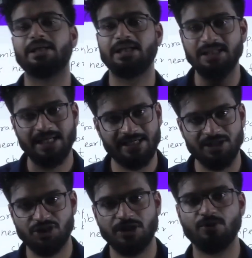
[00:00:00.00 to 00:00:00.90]
In
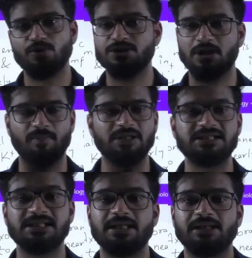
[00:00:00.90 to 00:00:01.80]
addition to those
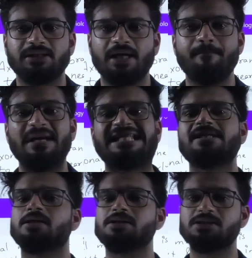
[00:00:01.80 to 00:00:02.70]
couples, there are
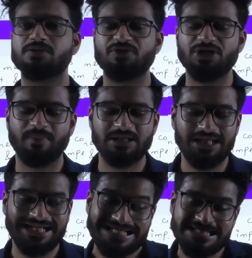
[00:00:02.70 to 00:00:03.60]
many girls which are
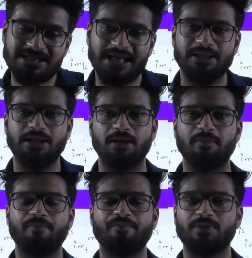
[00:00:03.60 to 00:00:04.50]
present inside the
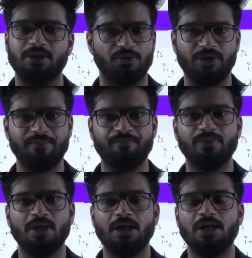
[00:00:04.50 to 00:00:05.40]
club. Okay,
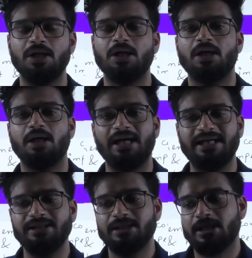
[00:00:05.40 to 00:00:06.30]

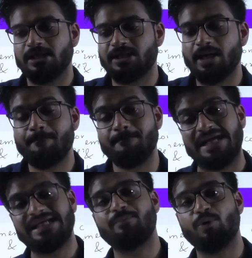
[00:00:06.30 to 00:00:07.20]
and there are
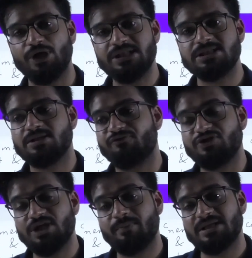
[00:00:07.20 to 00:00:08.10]
many boys
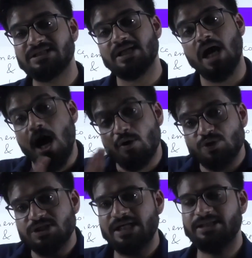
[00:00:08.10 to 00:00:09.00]
which are present
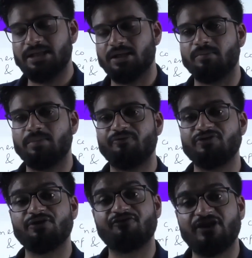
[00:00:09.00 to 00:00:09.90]
outside the club,
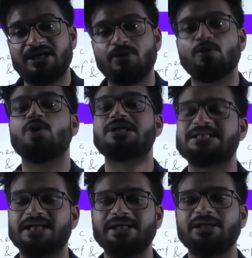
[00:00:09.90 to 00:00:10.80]
which are waiting to go
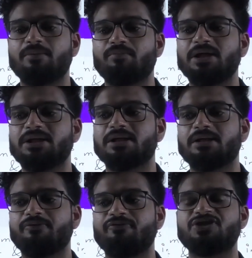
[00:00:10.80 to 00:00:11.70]
inside, but
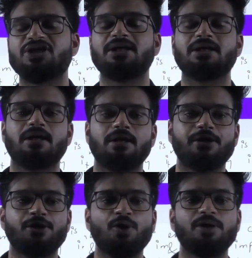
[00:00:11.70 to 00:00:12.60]
which are
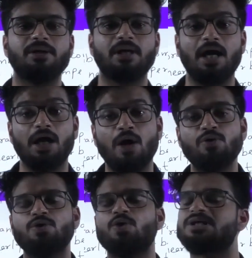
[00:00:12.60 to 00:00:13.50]
not
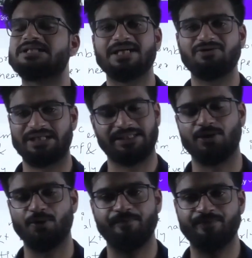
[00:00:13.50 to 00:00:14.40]
allowed to go inside right
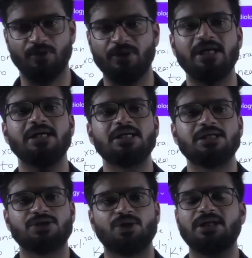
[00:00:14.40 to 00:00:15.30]
now. Okay,
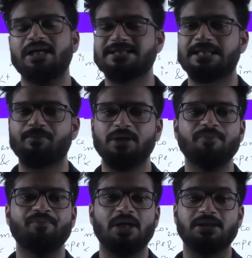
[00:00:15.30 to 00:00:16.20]
so in our
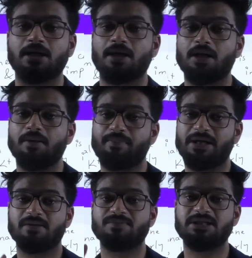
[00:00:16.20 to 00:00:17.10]
example, the club
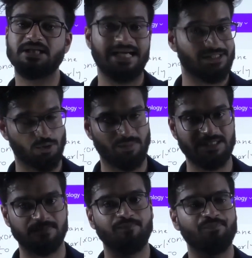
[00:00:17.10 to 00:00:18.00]
becomes the
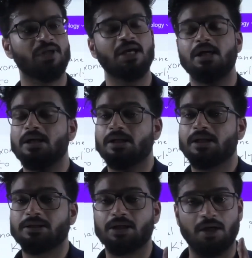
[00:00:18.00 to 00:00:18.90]
exoplasm.
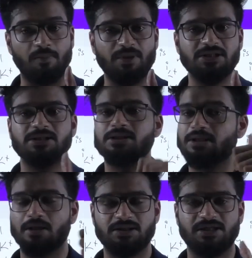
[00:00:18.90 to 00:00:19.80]
The couples,
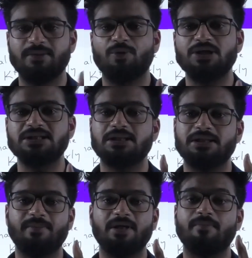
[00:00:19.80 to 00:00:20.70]
the girls and the boys,
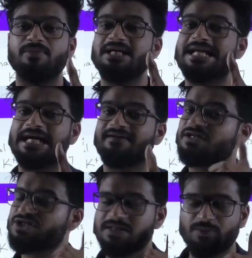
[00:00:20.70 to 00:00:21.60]
they become the
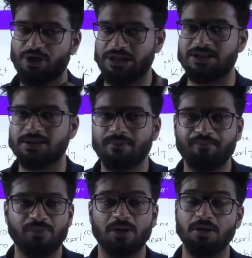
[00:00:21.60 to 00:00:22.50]
negatively charged proteins.
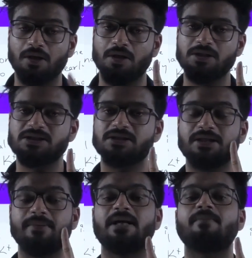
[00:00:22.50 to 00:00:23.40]
The girls,
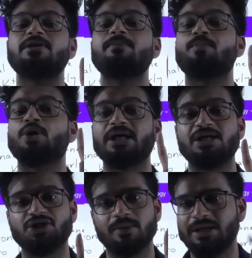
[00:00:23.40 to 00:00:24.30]
they become the
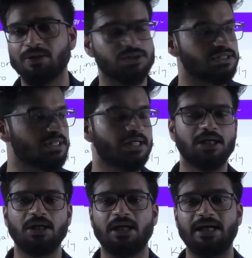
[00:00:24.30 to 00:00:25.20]
potassium ions.
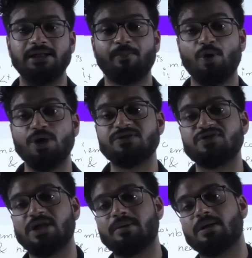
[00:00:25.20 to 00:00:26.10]
And the boys,
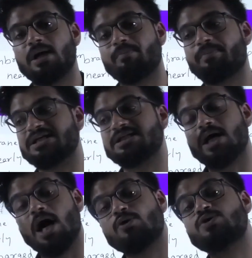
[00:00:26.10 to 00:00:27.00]
which are present
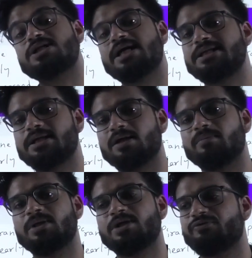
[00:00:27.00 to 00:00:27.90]
outside the
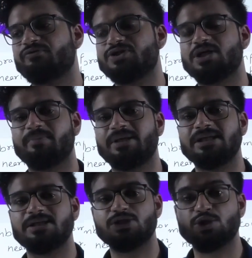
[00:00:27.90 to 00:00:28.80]
club, which are
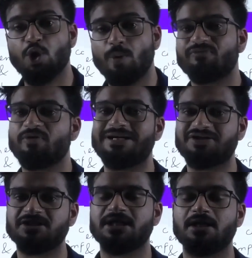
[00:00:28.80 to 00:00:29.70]
being stopped from
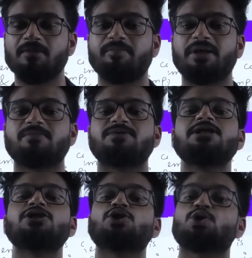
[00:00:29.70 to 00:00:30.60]
entering the club, become
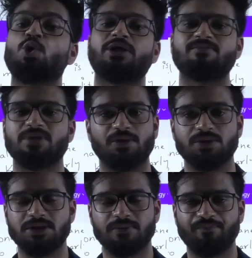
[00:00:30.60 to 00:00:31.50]
the sodium
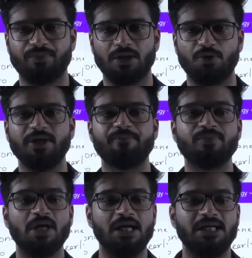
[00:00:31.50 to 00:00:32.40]
ions.
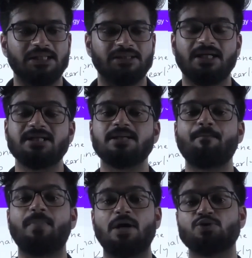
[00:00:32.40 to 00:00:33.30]
Okay? There are
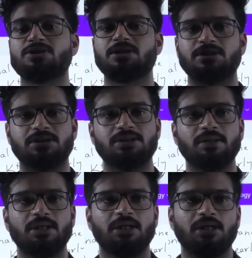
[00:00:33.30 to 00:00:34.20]
some bouncers.